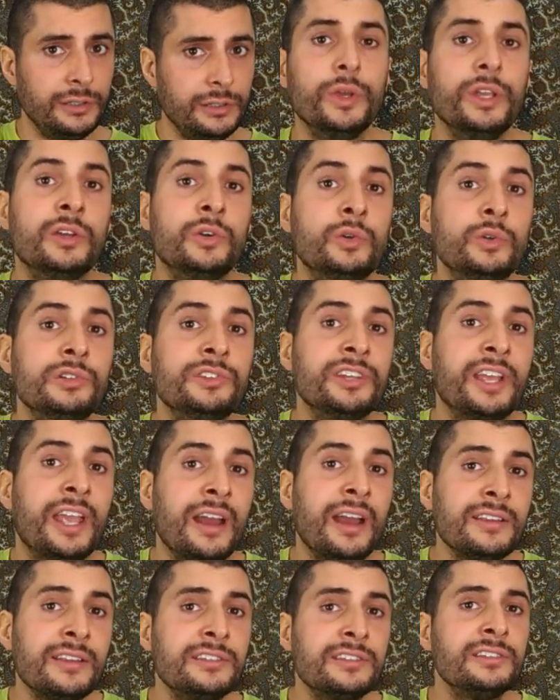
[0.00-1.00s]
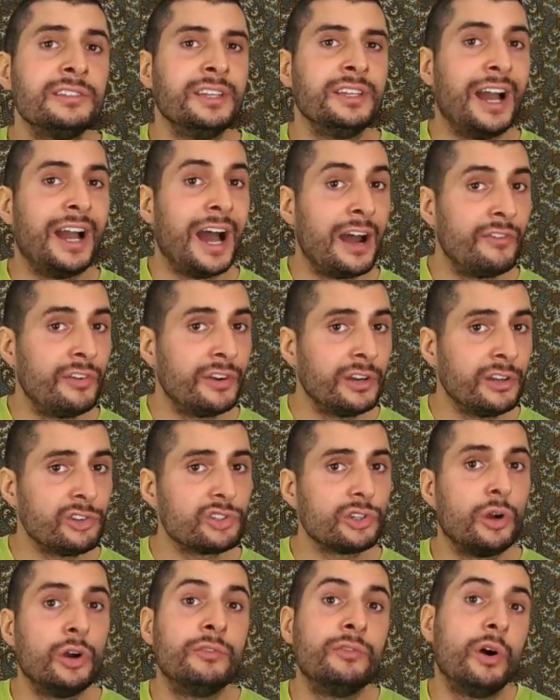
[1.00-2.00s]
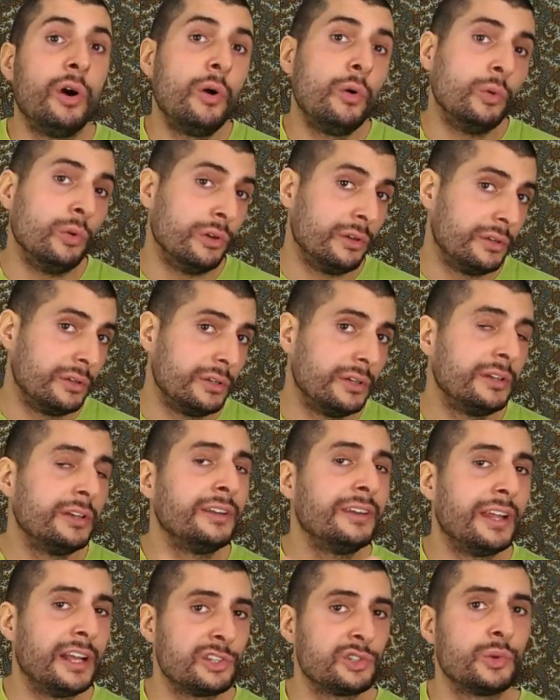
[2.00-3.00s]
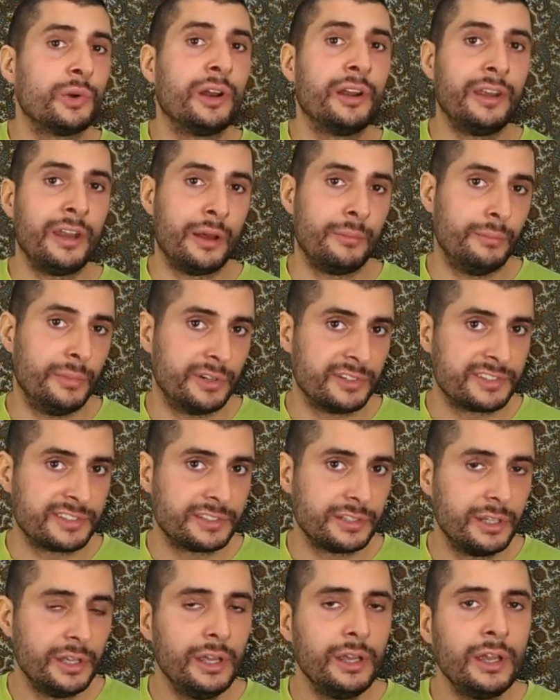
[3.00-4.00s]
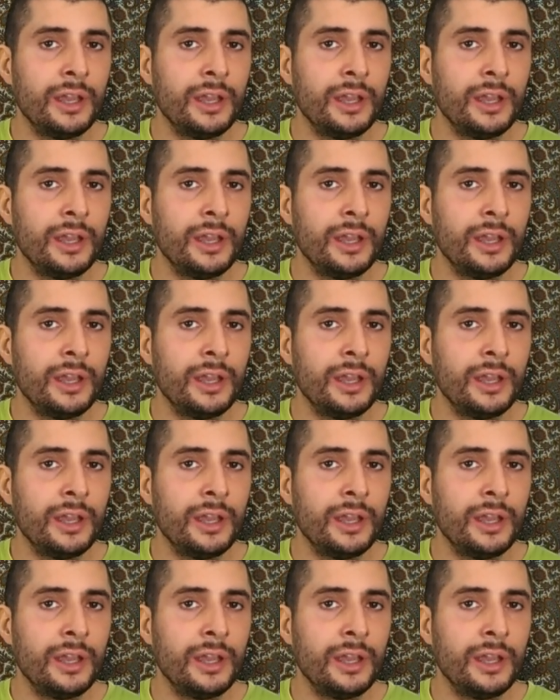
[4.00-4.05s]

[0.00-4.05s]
we would get the average of all natural numbers,